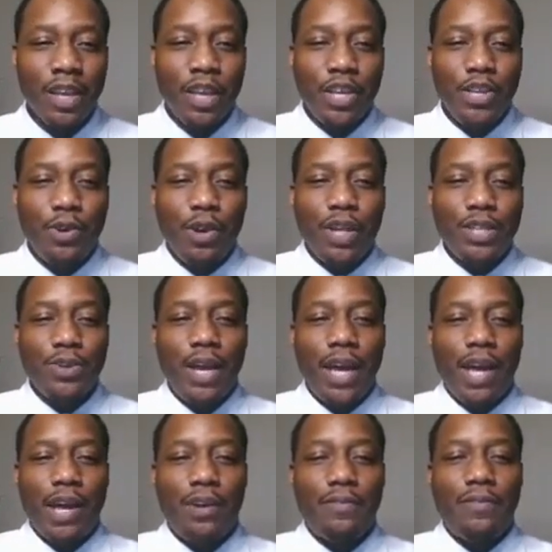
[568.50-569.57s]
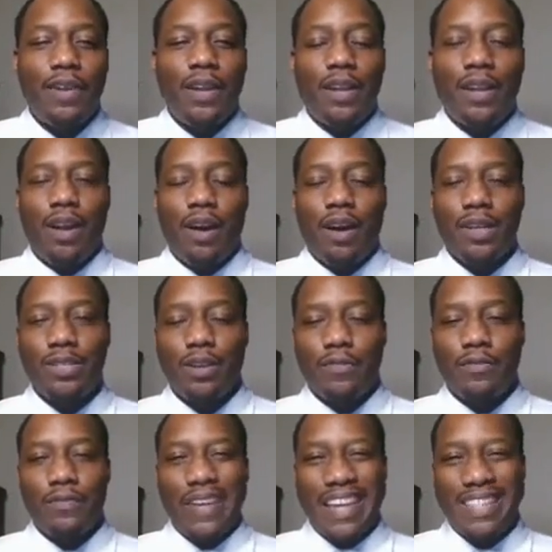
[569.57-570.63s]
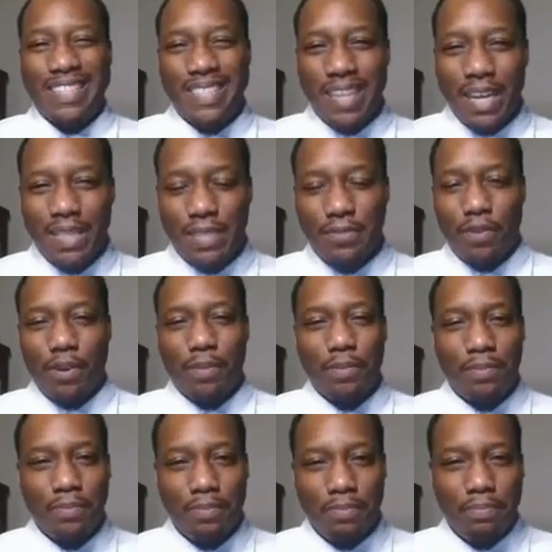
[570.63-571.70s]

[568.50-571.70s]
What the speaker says: You also have loss of insights from